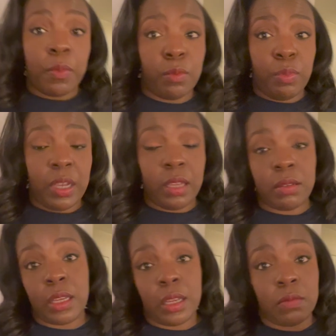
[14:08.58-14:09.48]

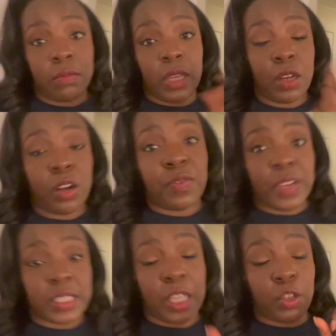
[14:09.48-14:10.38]
but in her
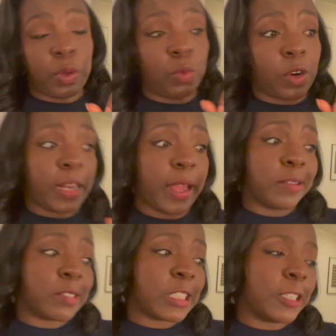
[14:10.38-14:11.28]
defense, I do be working
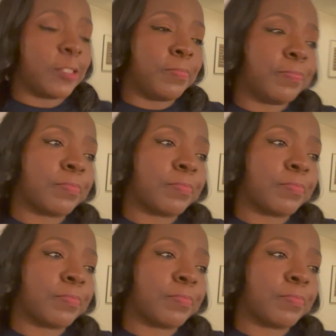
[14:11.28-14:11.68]
out. So